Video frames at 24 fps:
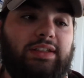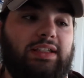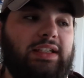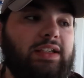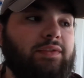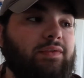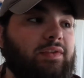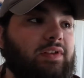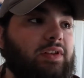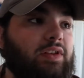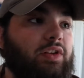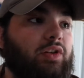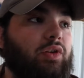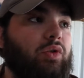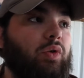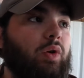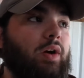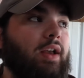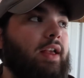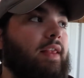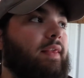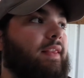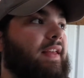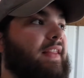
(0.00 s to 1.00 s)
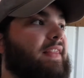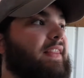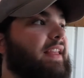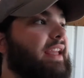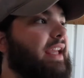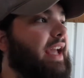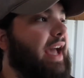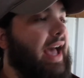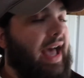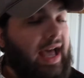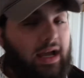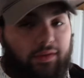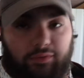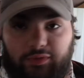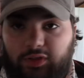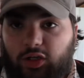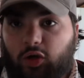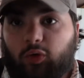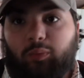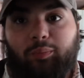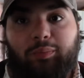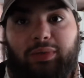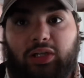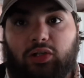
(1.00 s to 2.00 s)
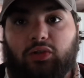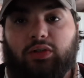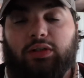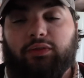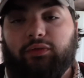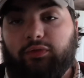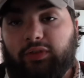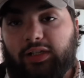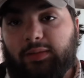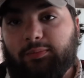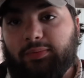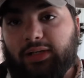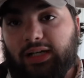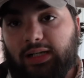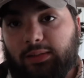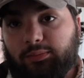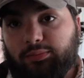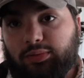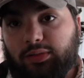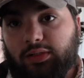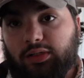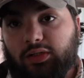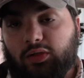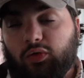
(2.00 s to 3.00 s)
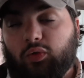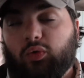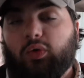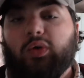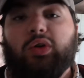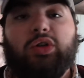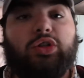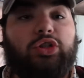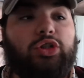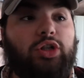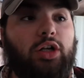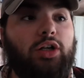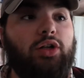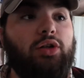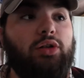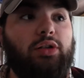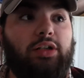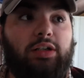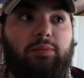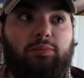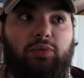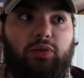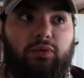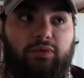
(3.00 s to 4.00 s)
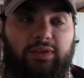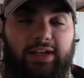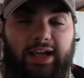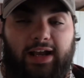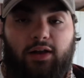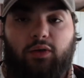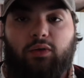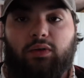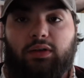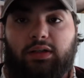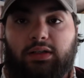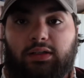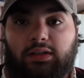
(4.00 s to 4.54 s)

even though that they have no mirror to flip up or shutter to move down,